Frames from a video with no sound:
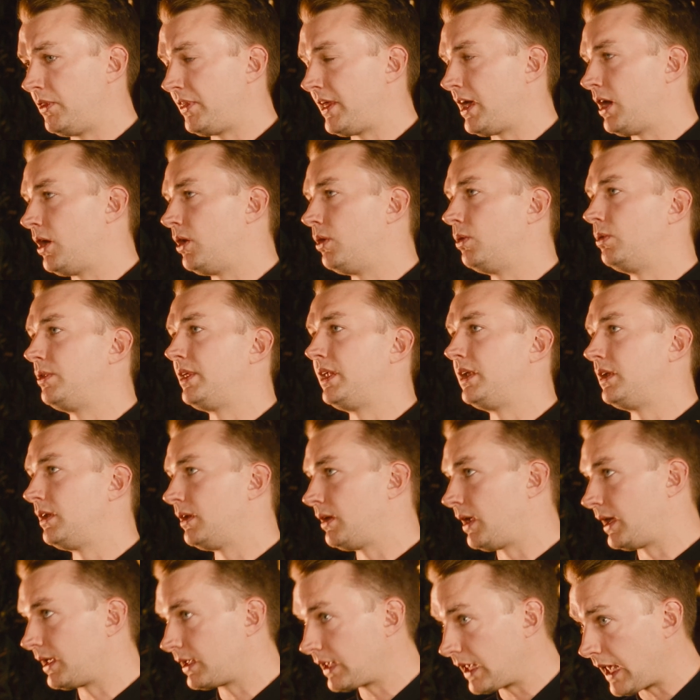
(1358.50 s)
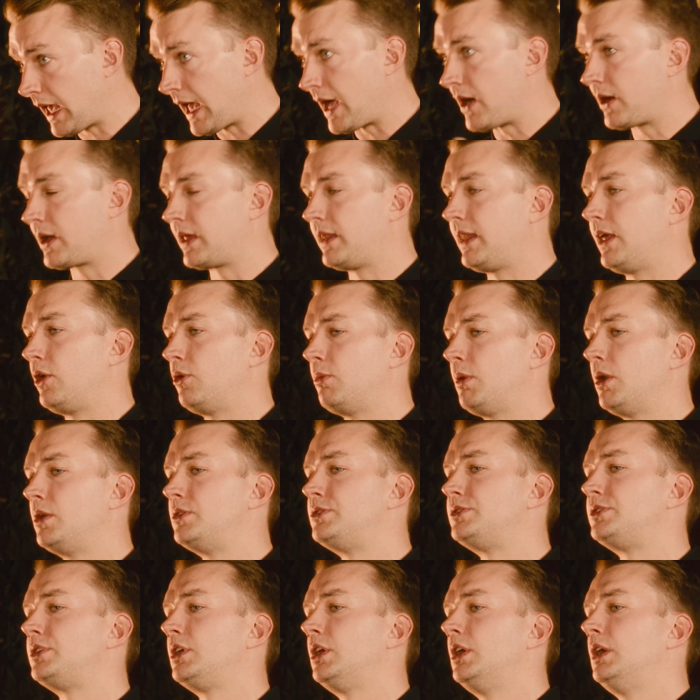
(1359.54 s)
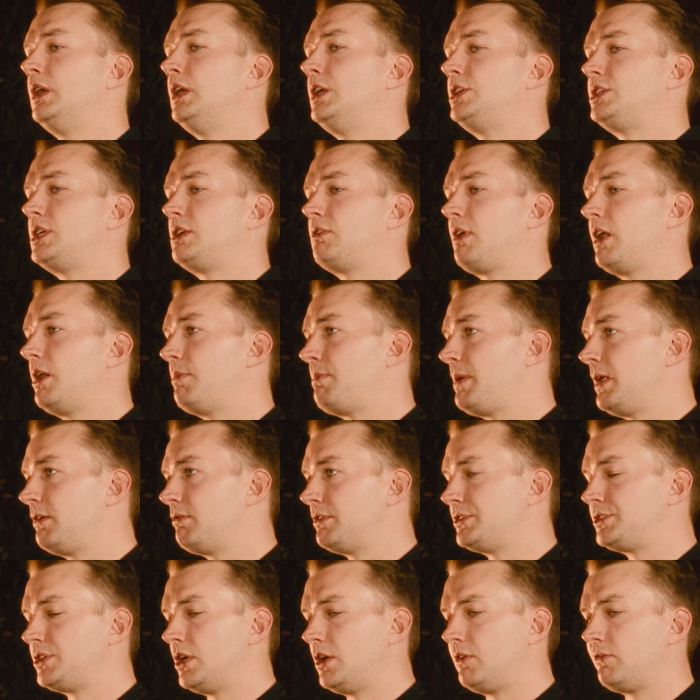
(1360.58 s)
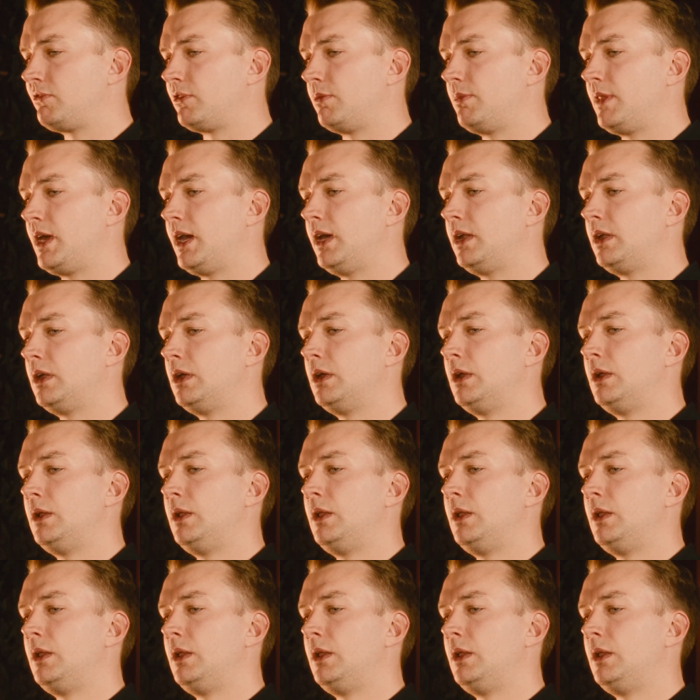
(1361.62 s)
they're holding, like how can they almost generate a better return from that.